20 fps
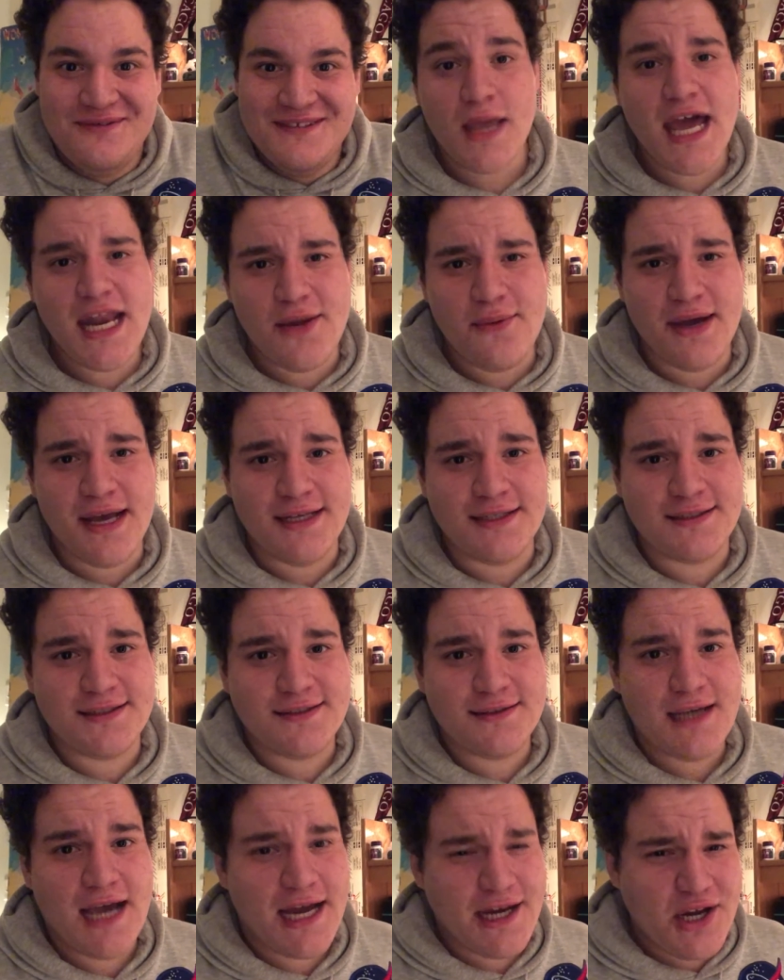
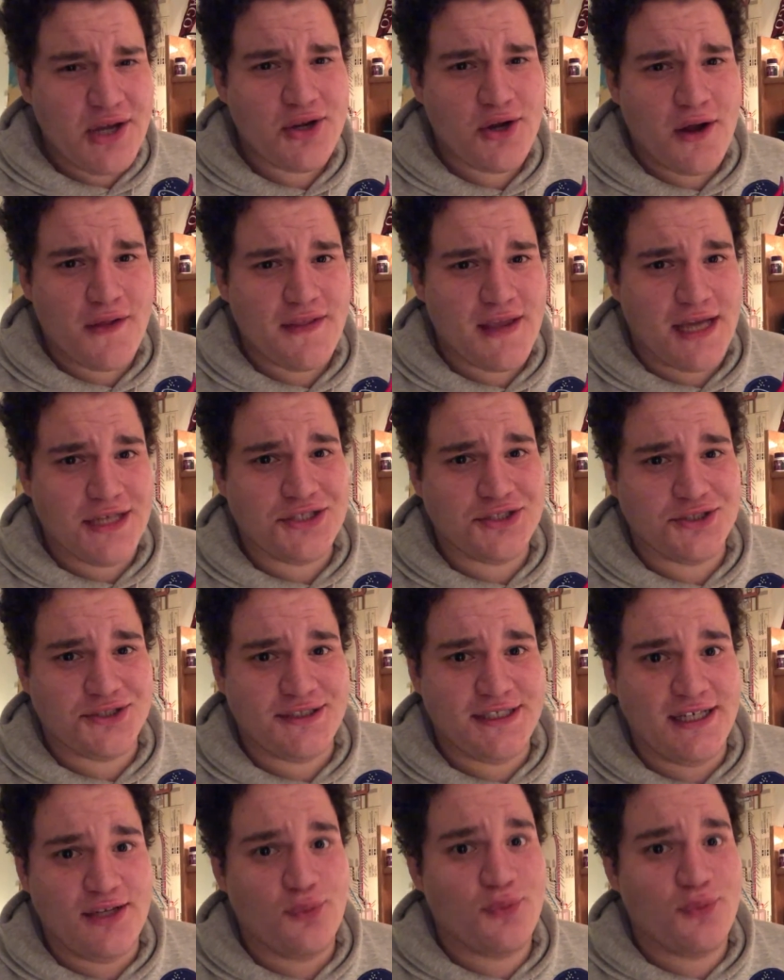Anyways, I know you're on the edge of your seat.